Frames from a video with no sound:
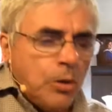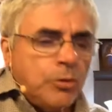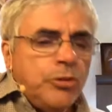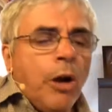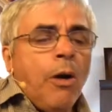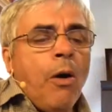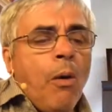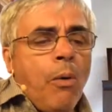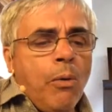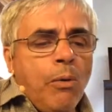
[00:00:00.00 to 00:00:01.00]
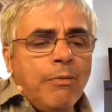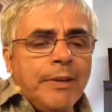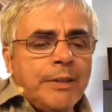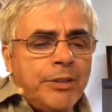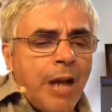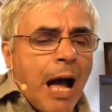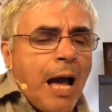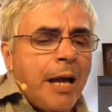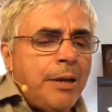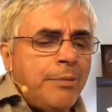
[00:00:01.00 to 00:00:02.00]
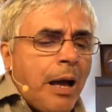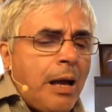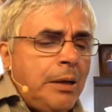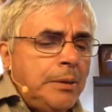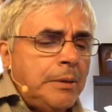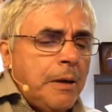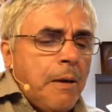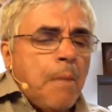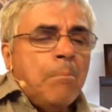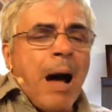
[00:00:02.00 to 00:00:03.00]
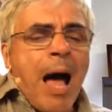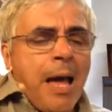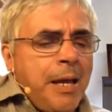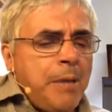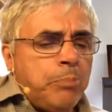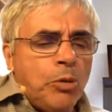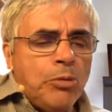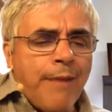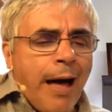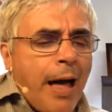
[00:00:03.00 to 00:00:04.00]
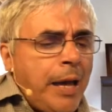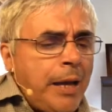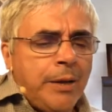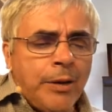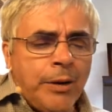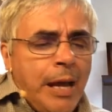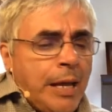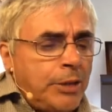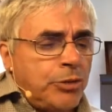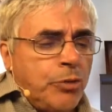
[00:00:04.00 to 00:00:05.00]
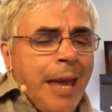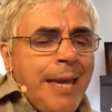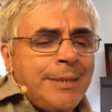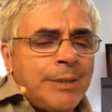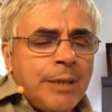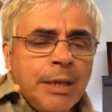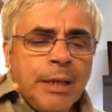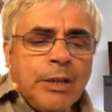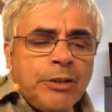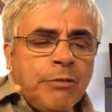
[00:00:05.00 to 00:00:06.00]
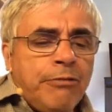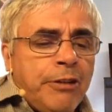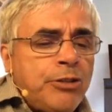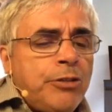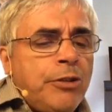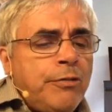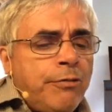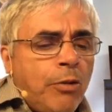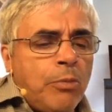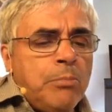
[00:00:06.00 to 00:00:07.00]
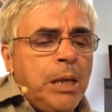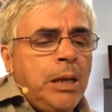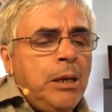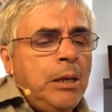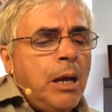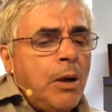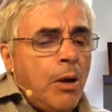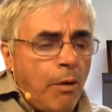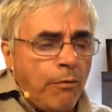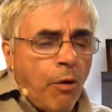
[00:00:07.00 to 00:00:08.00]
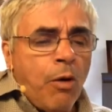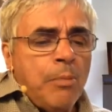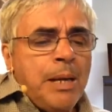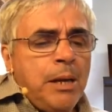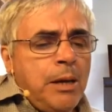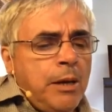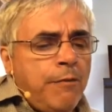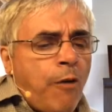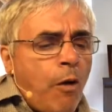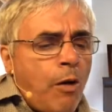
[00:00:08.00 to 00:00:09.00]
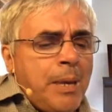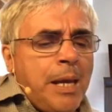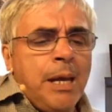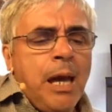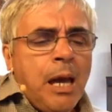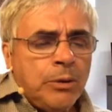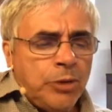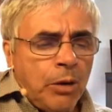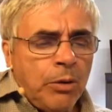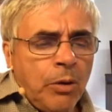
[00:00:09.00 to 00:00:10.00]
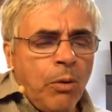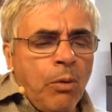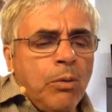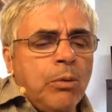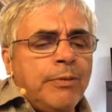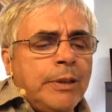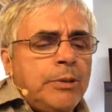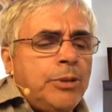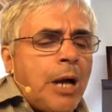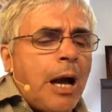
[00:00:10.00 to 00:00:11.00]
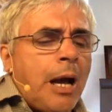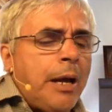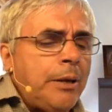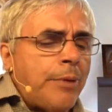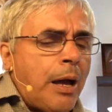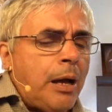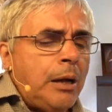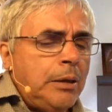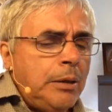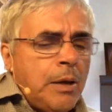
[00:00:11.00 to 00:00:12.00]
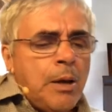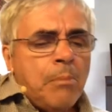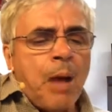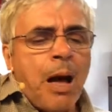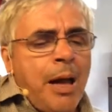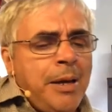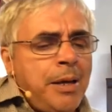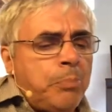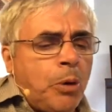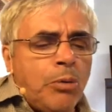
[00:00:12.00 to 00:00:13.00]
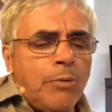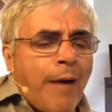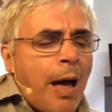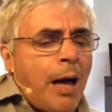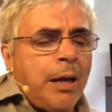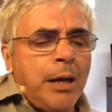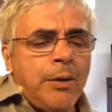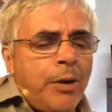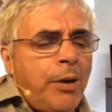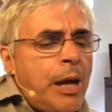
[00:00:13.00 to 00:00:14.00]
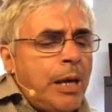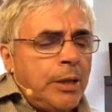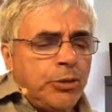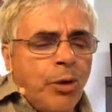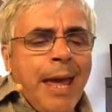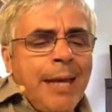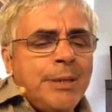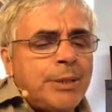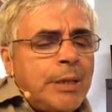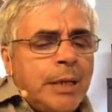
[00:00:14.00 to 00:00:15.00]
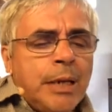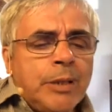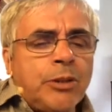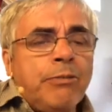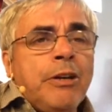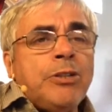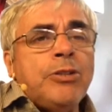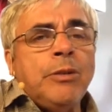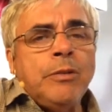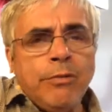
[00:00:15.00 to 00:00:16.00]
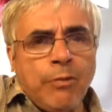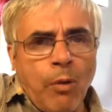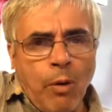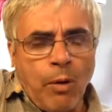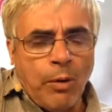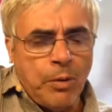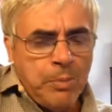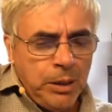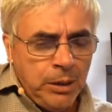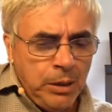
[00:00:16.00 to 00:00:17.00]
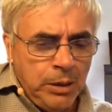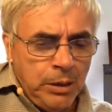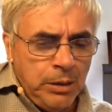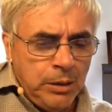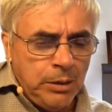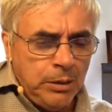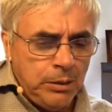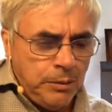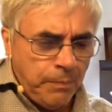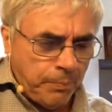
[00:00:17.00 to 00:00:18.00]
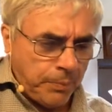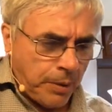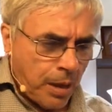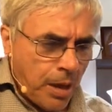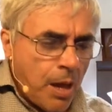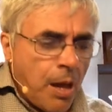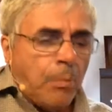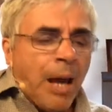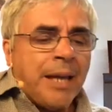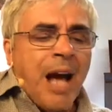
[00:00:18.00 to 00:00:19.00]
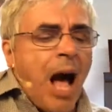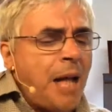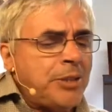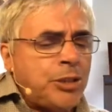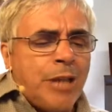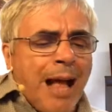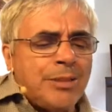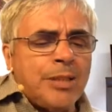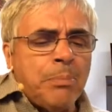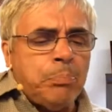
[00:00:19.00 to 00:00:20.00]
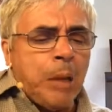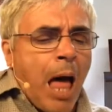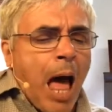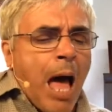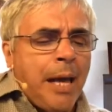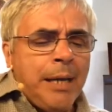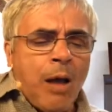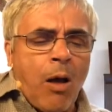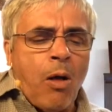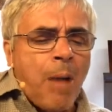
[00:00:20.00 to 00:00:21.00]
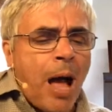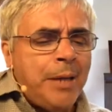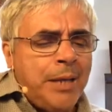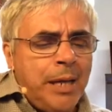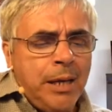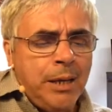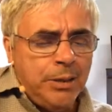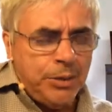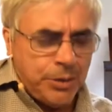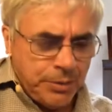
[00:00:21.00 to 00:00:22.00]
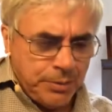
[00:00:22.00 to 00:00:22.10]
Jehovah Jireh, my provider, His grace is sufficient for me, for me, for me. Jehovah Jireh, my provider, His grace is sufficient for me. My God shall supply all my needs